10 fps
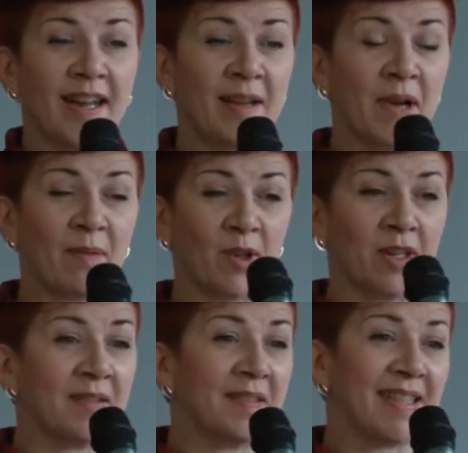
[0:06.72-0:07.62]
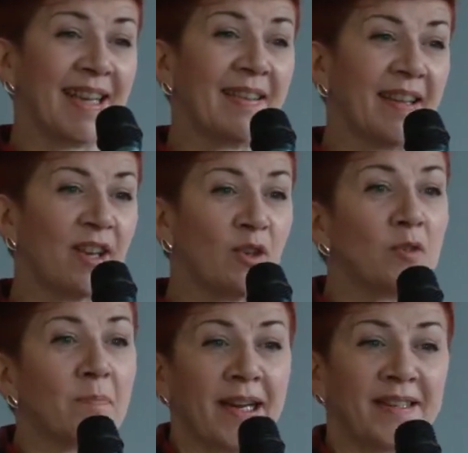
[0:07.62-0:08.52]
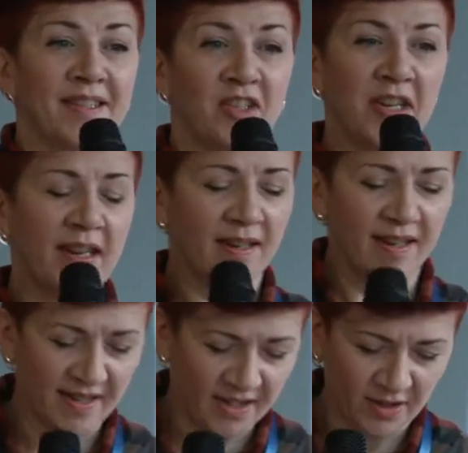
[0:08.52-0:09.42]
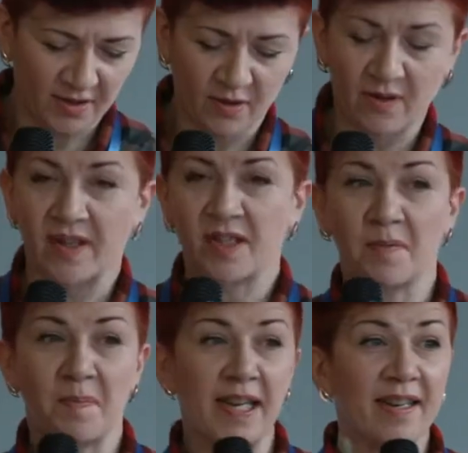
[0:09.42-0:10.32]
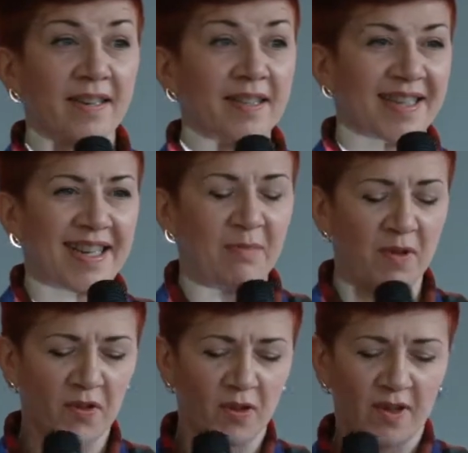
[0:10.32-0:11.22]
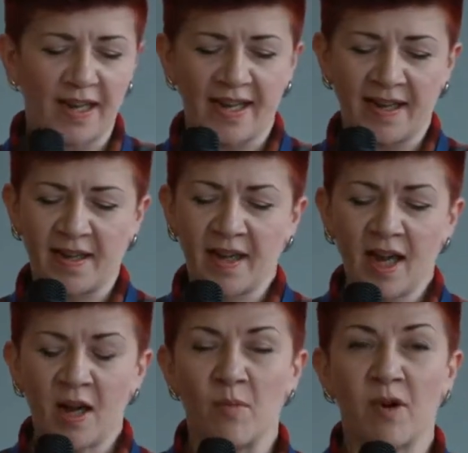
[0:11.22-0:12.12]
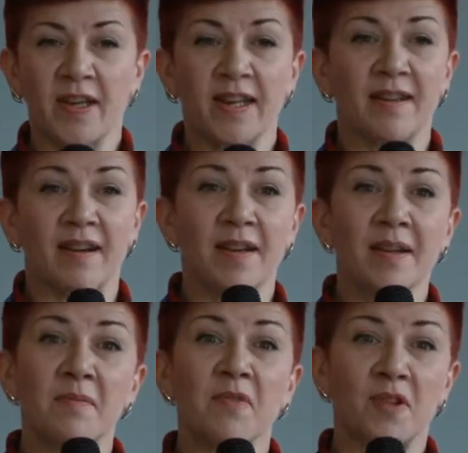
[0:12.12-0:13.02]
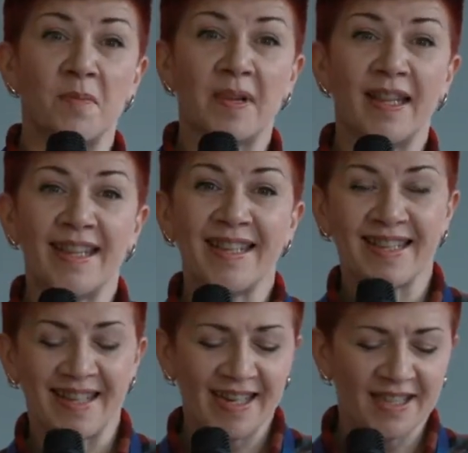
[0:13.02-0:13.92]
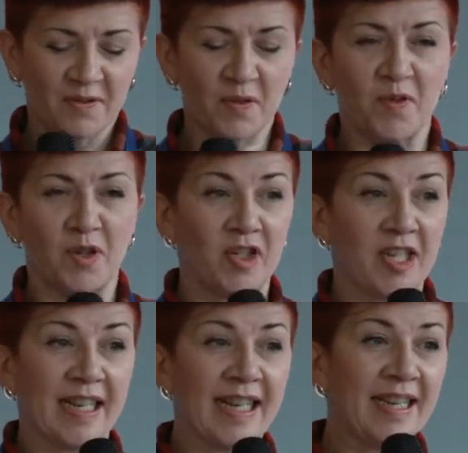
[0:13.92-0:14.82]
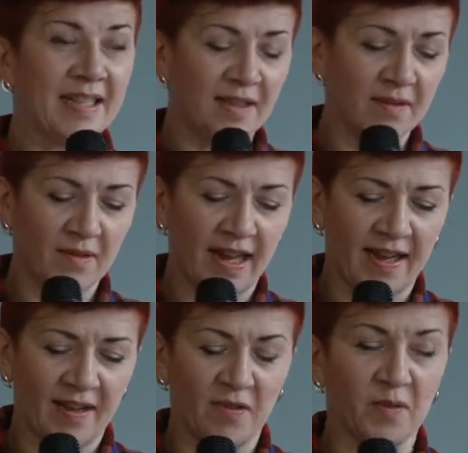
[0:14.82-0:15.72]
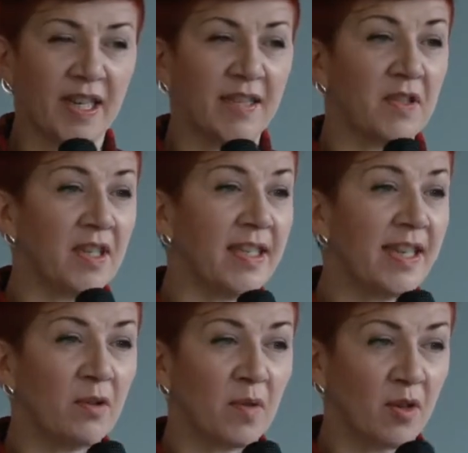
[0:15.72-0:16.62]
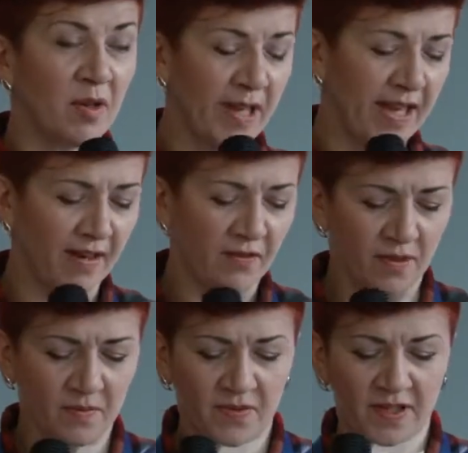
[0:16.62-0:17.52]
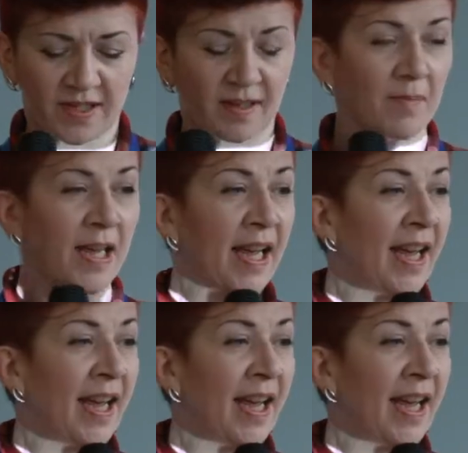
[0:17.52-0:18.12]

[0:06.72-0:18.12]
I'm going to say thank yous back to Janine and to all our speakers. Today we've got Morven Cunningham from Leith Creative, we've got Gillian Eason from Creative Dundee, who we're going to be hearing from first up.